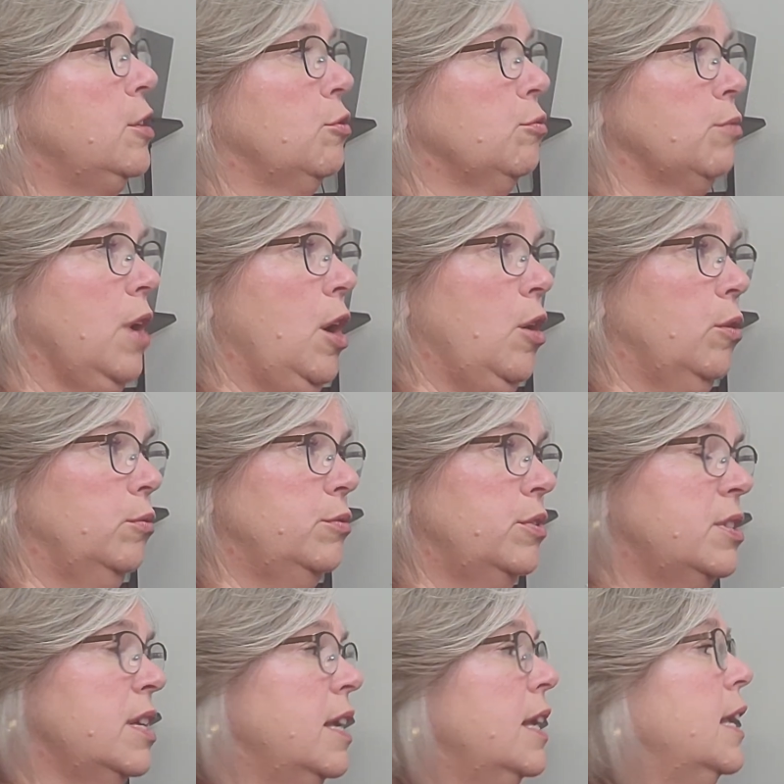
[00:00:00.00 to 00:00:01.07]

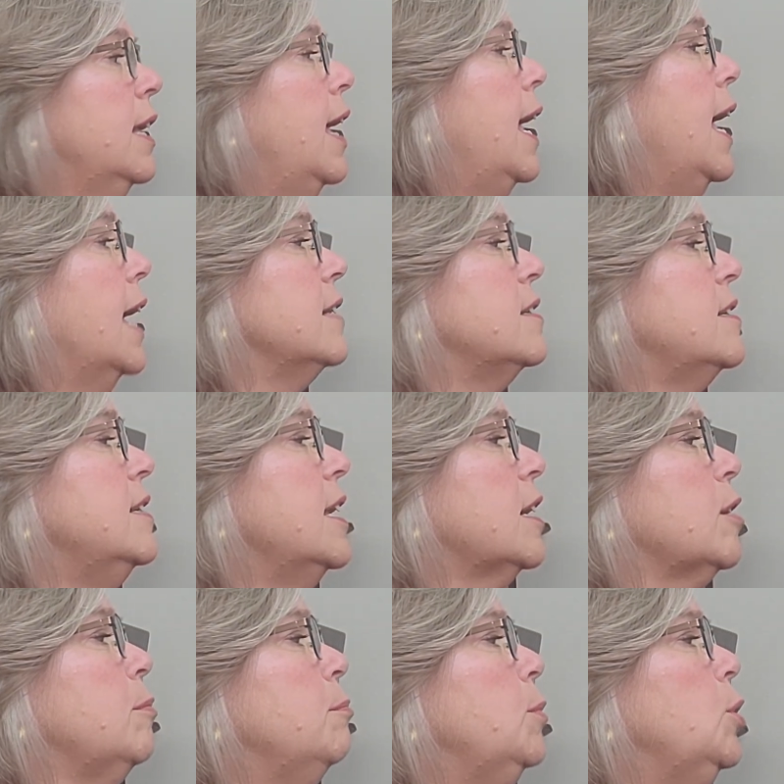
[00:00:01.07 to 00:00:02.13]
groaned, and
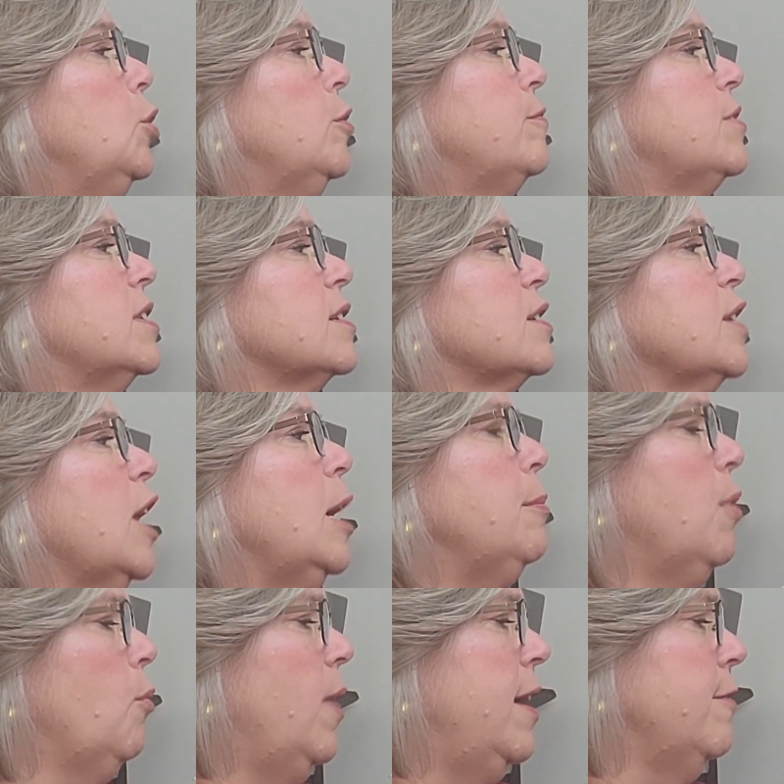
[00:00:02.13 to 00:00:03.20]
Nick moved the slime
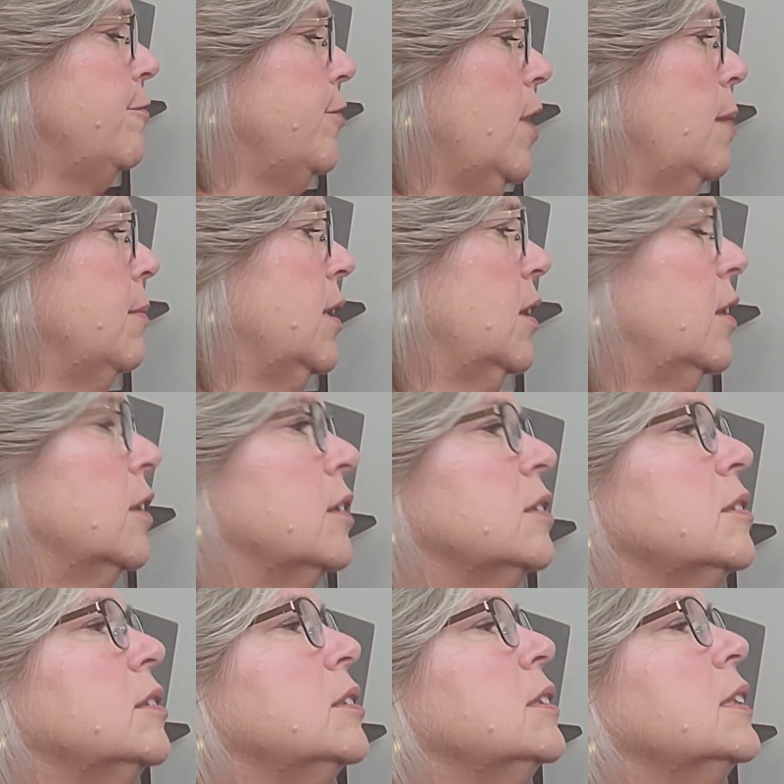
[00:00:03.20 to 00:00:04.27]
away from her.
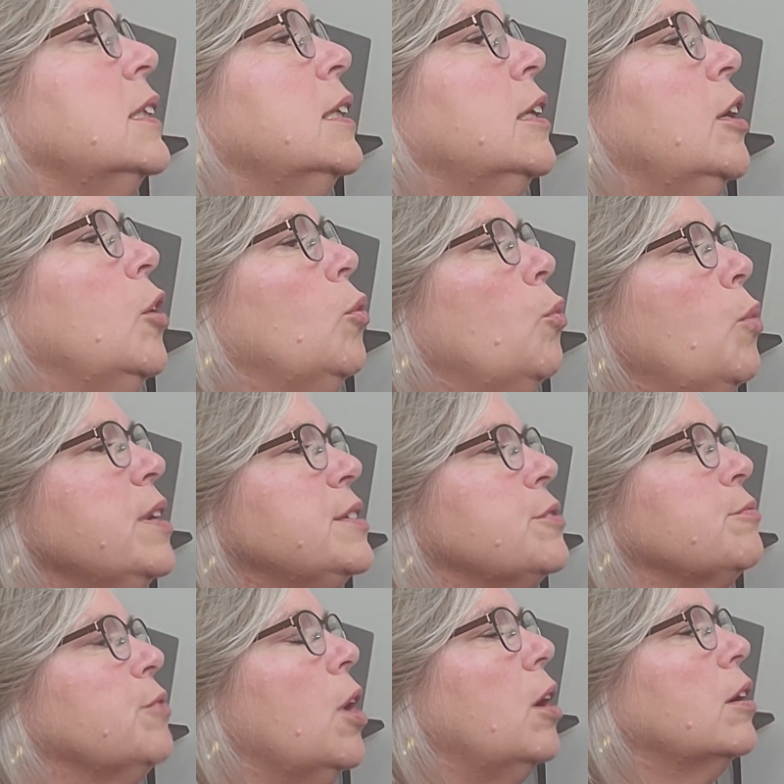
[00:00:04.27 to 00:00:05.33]

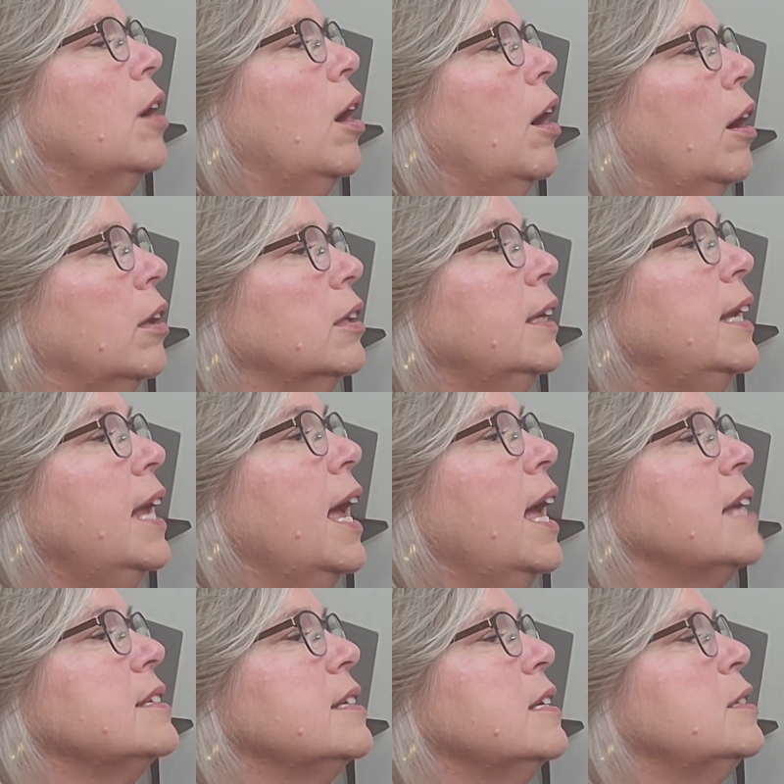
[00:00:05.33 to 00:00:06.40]
What's wrong, Holly?
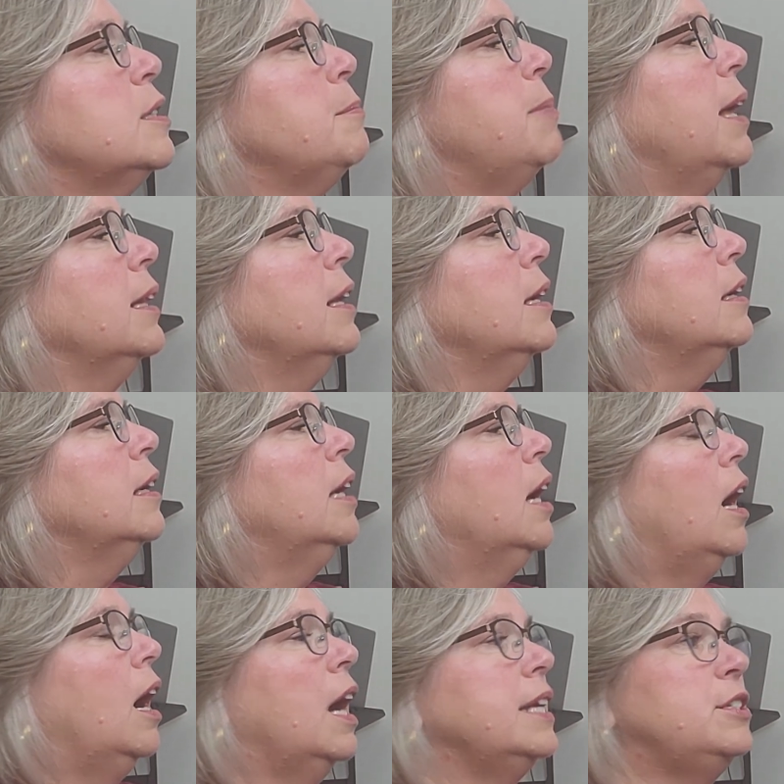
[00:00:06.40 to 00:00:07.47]
Asked Isabella.
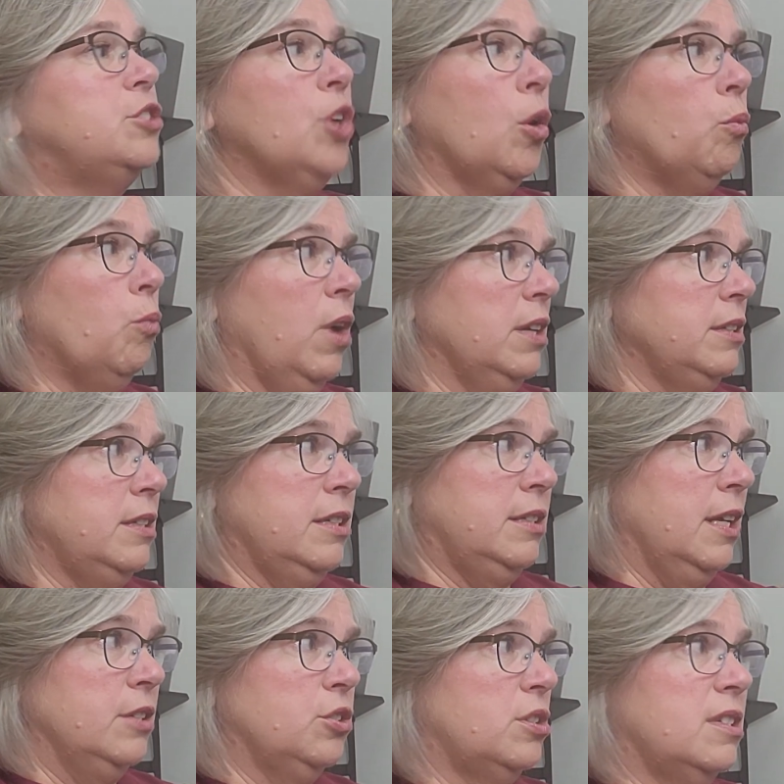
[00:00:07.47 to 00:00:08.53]
I don't want to
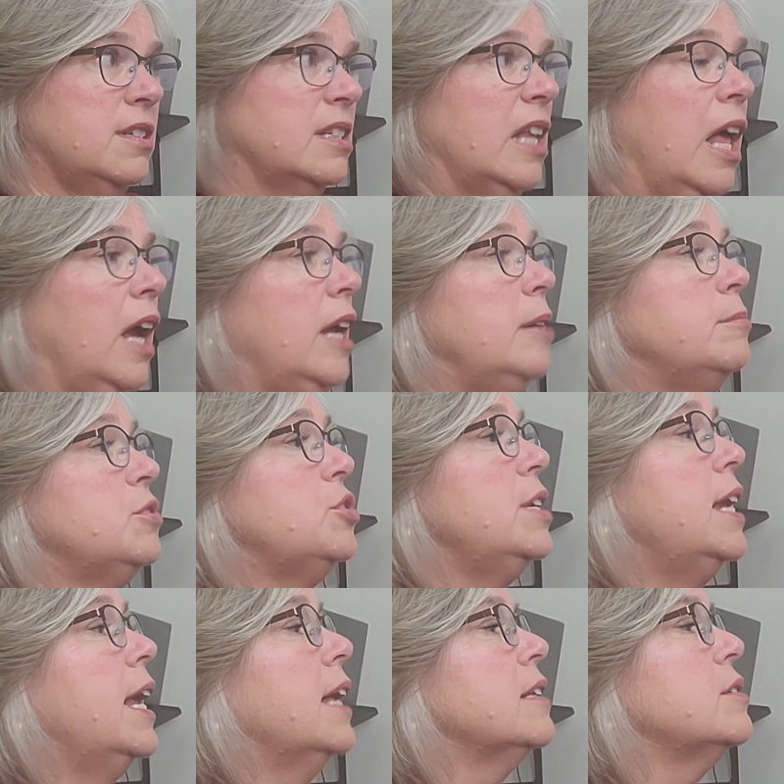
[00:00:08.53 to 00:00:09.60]
touch the slime,
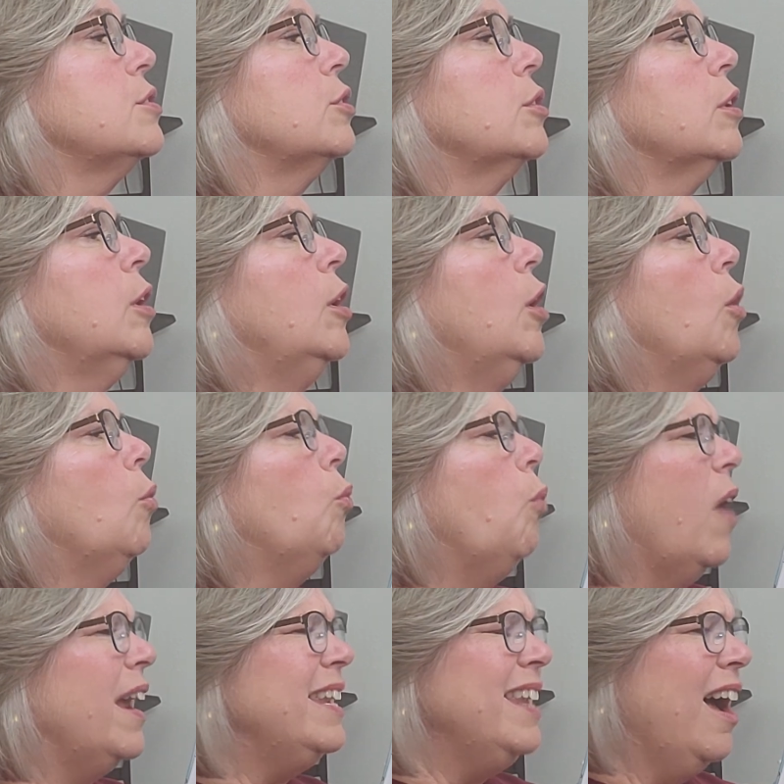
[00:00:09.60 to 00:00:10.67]
she answered.
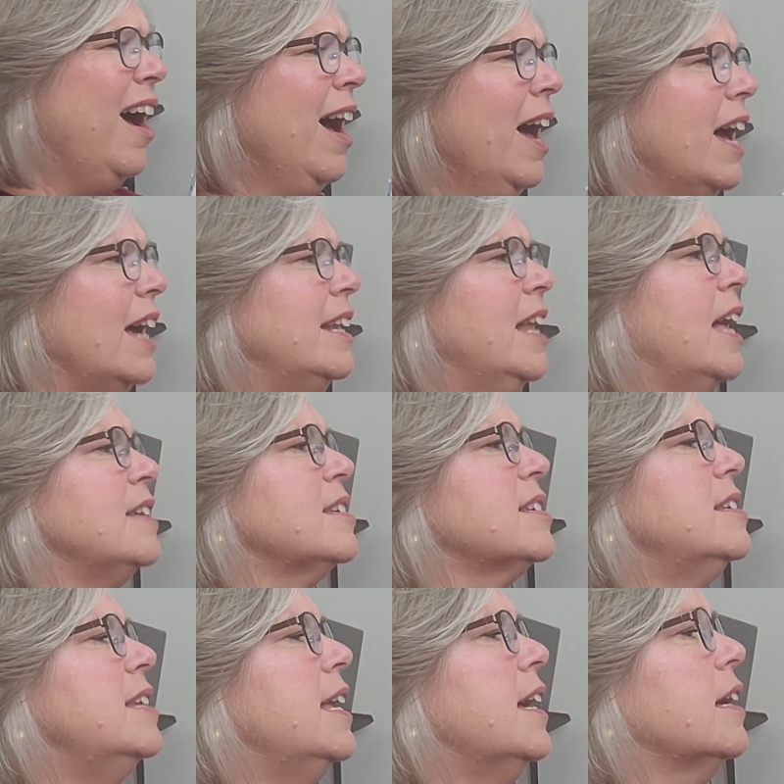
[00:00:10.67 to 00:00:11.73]
Why not?
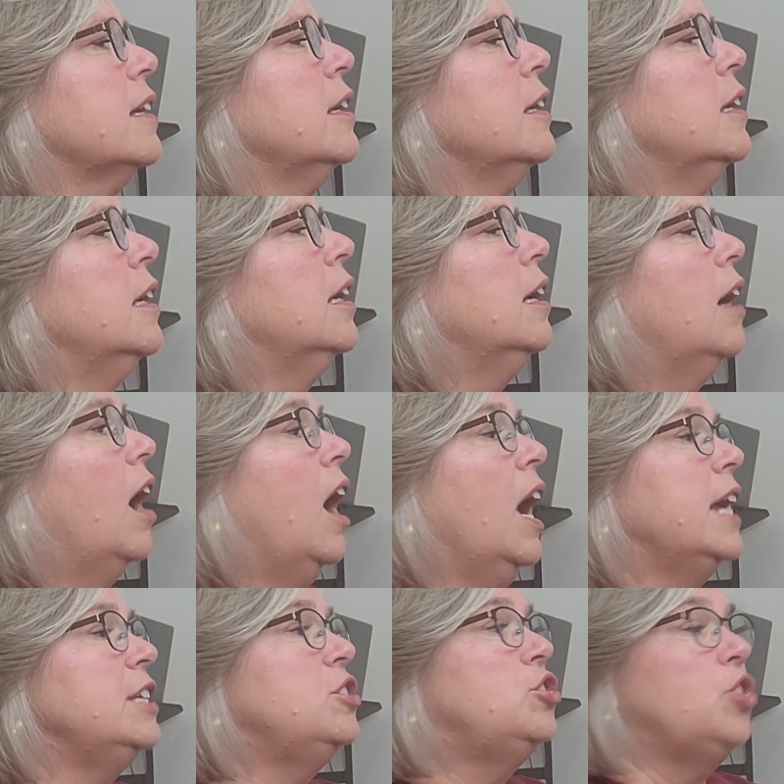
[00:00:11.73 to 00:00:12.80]
Asked Nick.
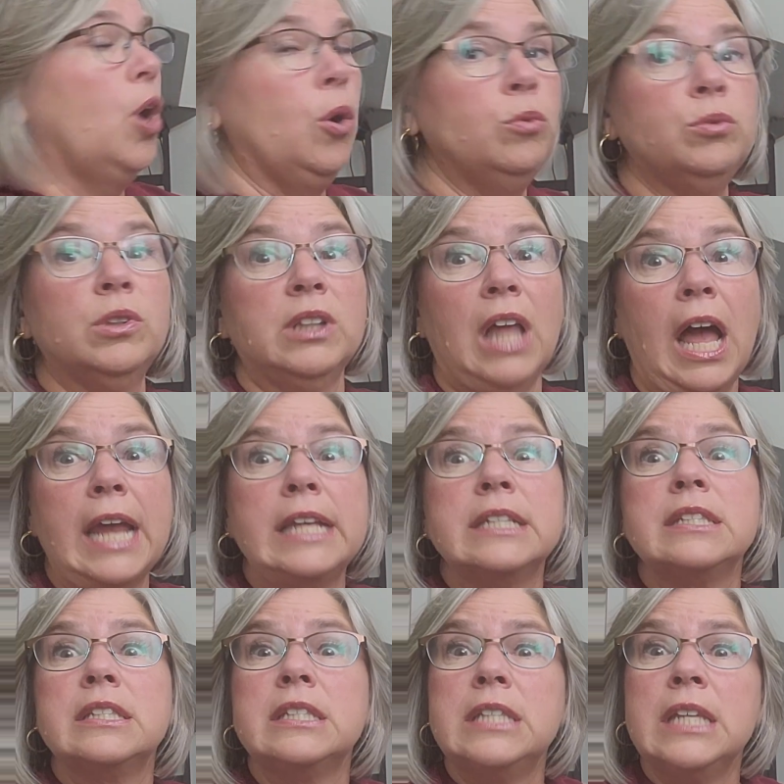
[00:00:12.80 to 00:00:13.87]
I don't like
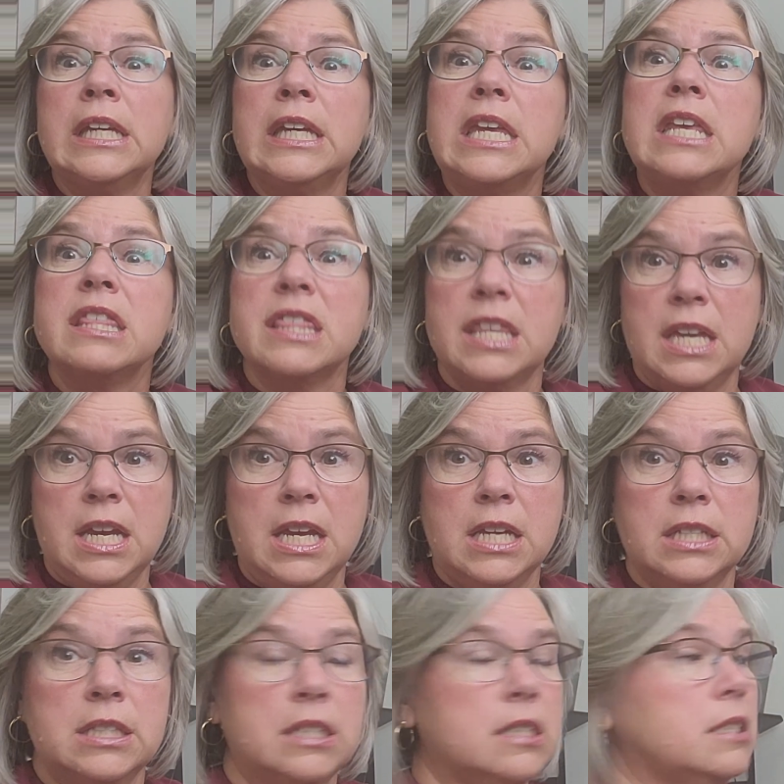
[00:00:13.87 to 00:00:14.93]
sticky
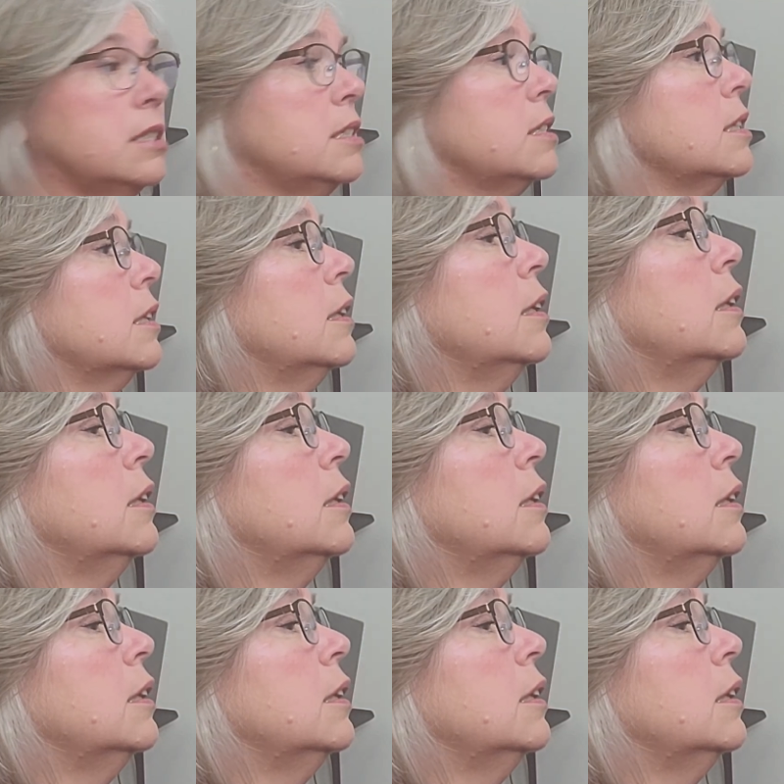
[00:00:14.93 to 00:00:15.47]
things,